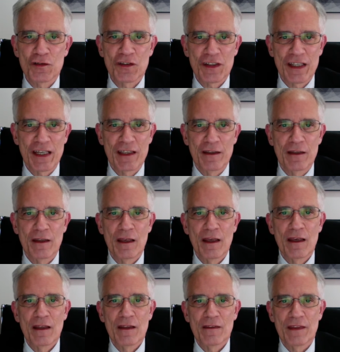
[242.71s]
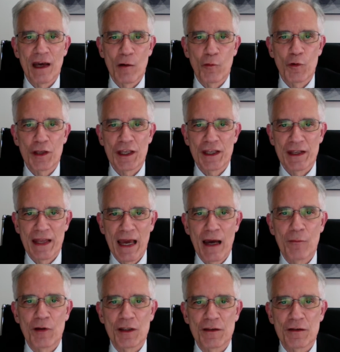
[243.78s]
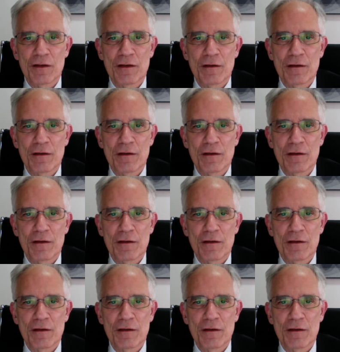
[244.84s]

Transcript: skin that we inhabit.